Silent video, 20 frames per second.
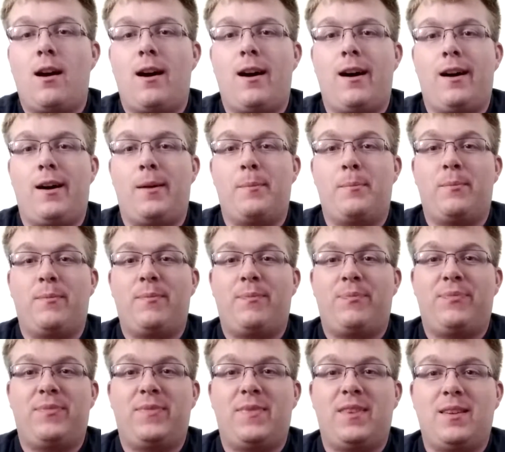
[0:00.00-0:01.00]

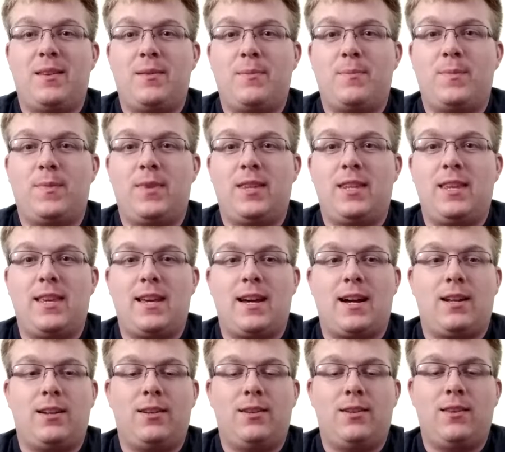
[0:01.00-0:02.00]

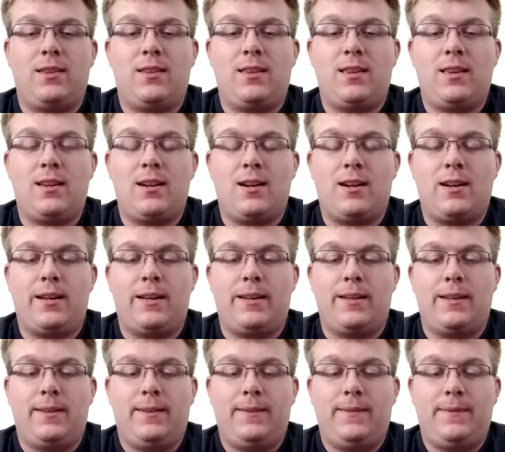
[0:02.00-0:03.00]
Yeah,
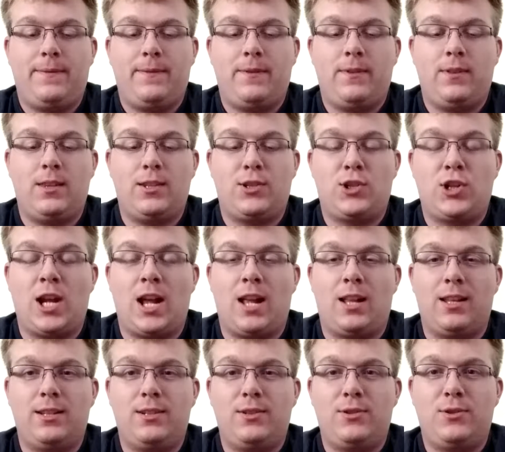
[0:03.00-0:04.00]
the
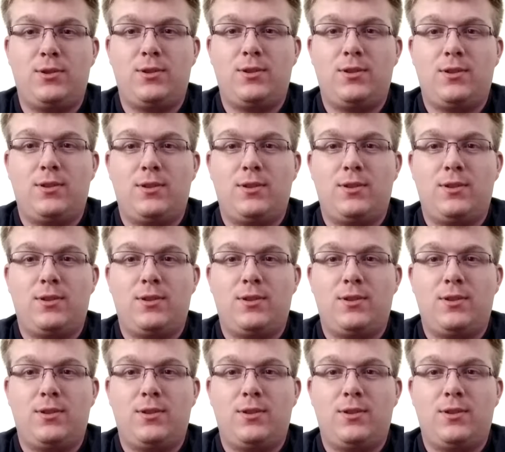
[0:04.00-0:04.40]
challenge